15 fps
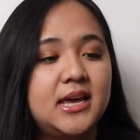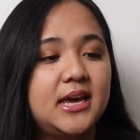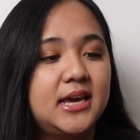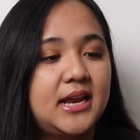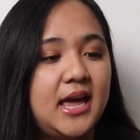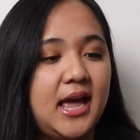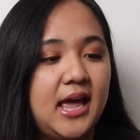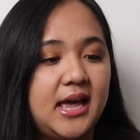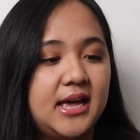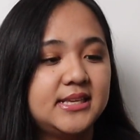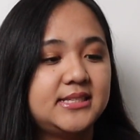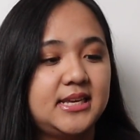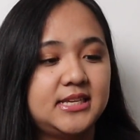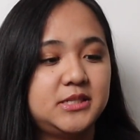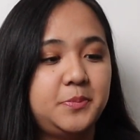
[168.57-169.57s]
It has
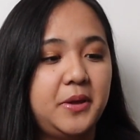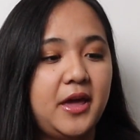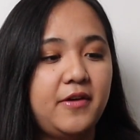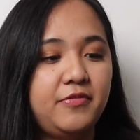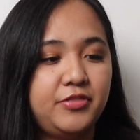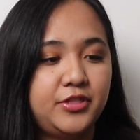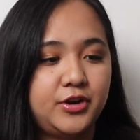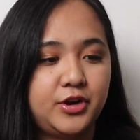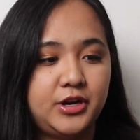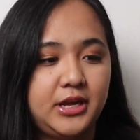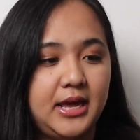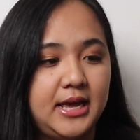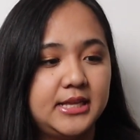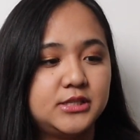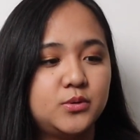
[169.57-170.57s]
SPF
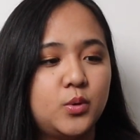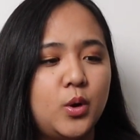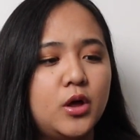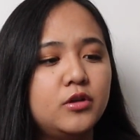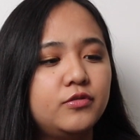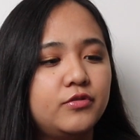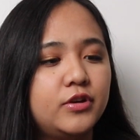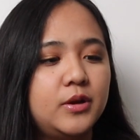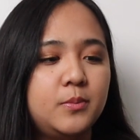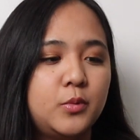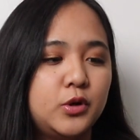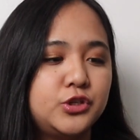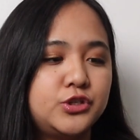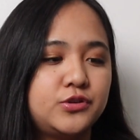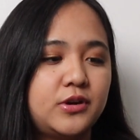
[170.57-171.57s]
30, it's oil-free,
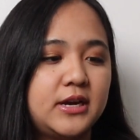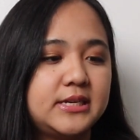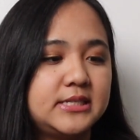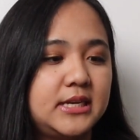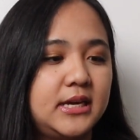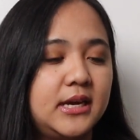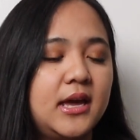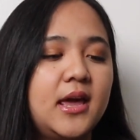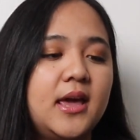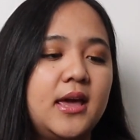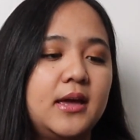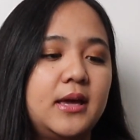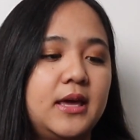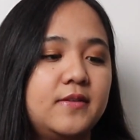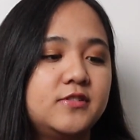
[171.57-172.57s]
moisturizing,
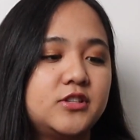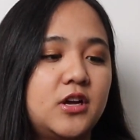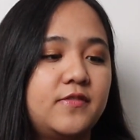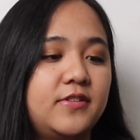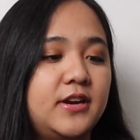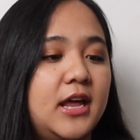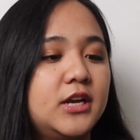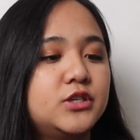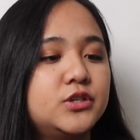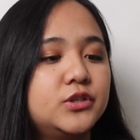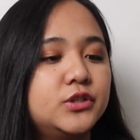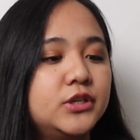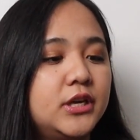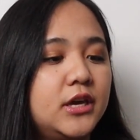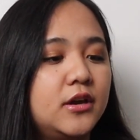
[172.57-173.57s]
gives off a natural
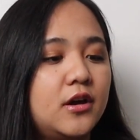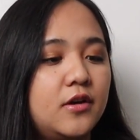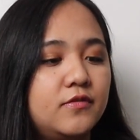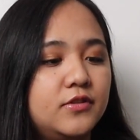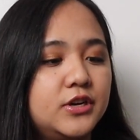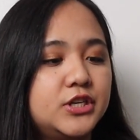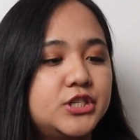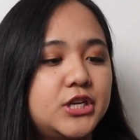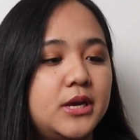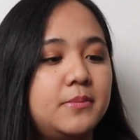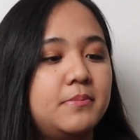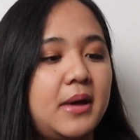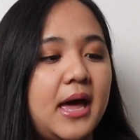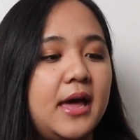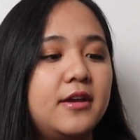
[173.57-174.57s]
looking coverage, and
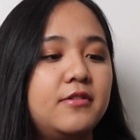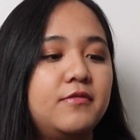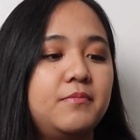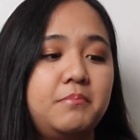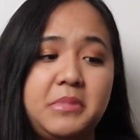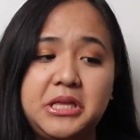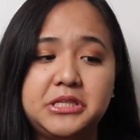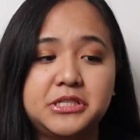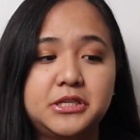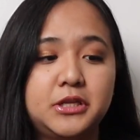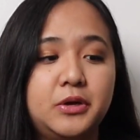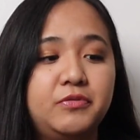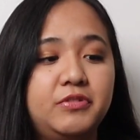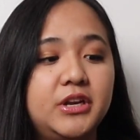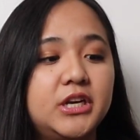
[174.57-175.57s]
matte meets glow
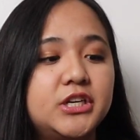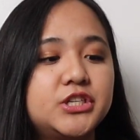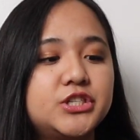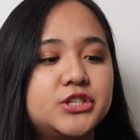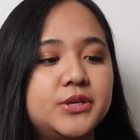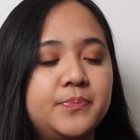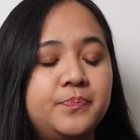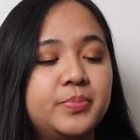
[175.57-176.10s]
finish.